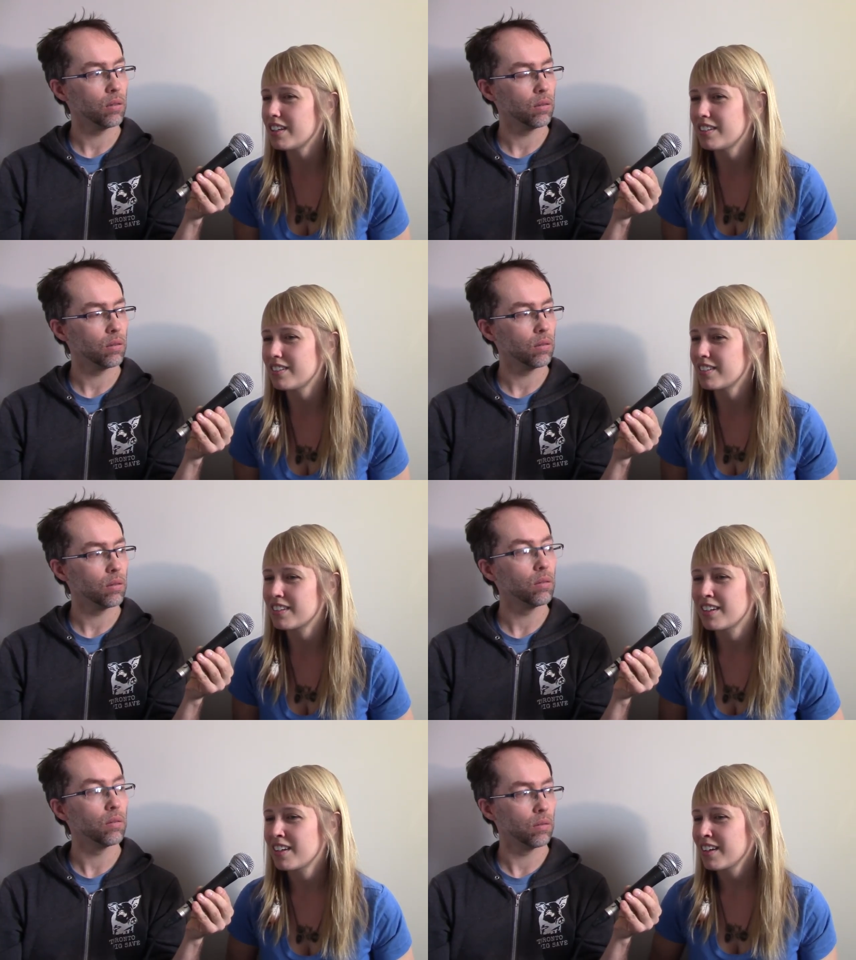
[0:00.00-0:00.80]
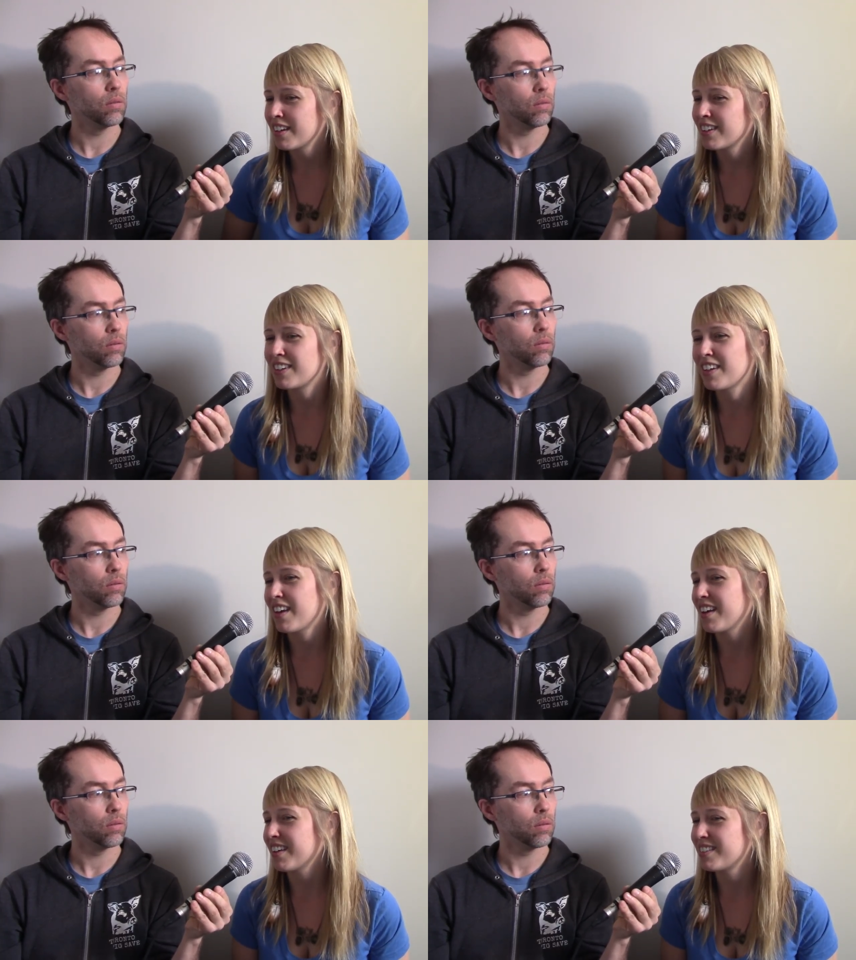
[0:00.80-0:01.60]
Speaker 1: And
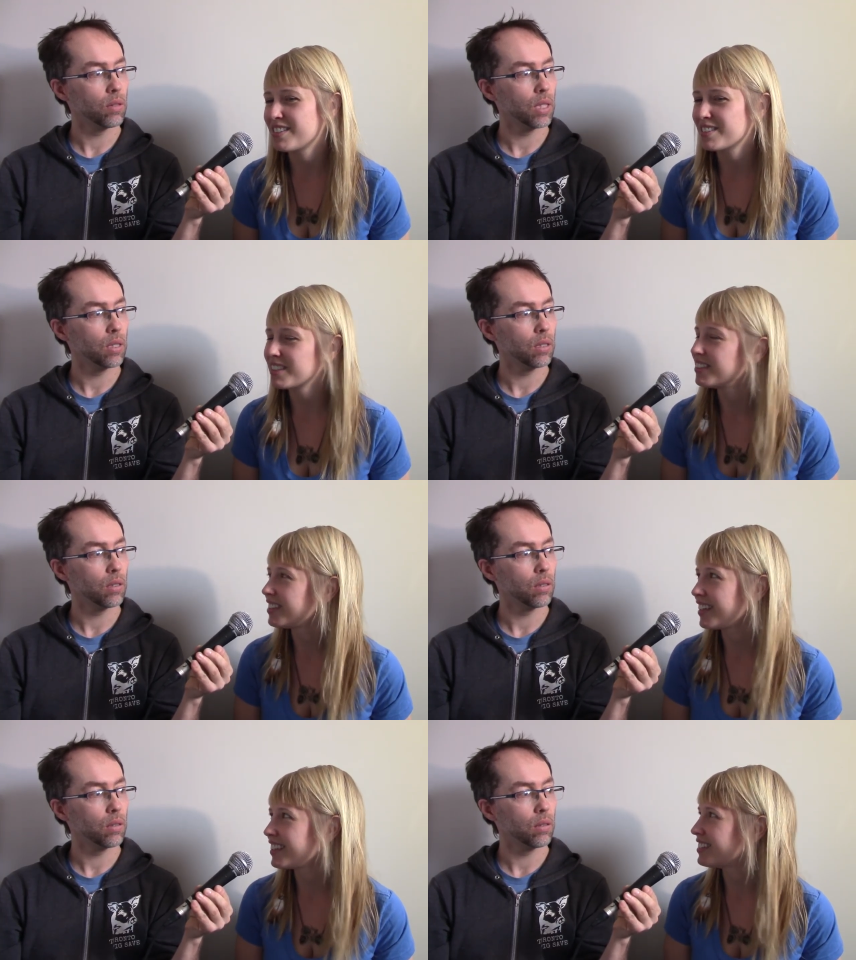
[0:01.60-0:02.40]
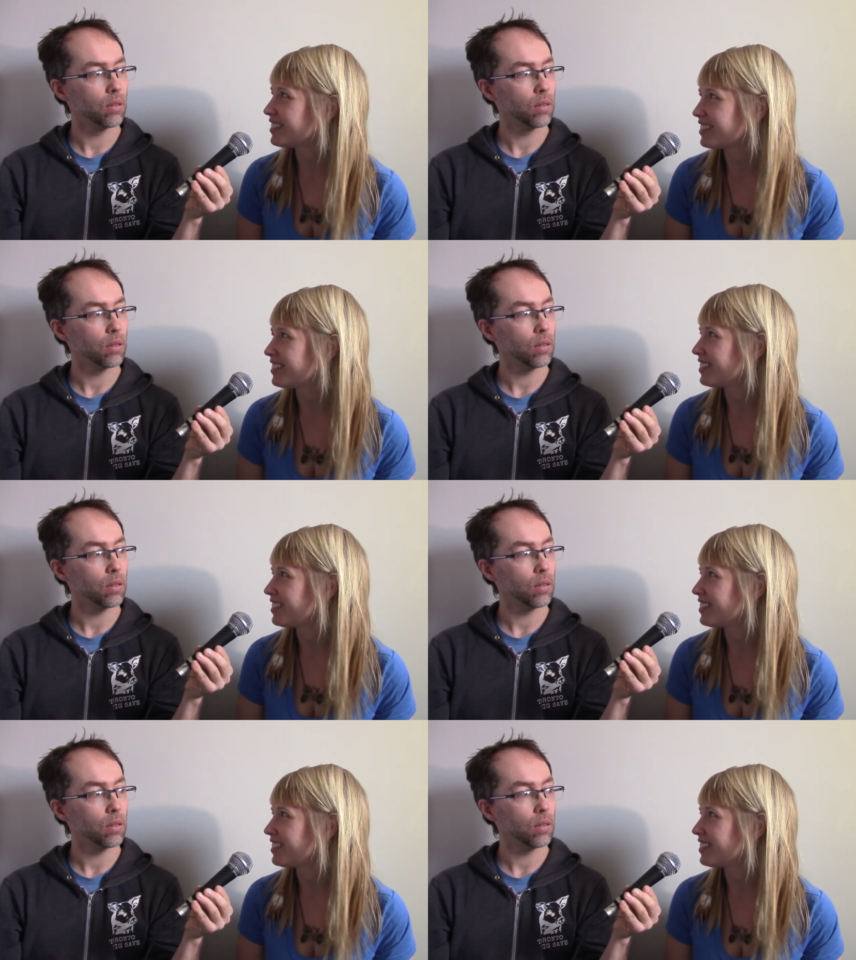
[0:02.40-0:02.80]
yeah, it's so nice.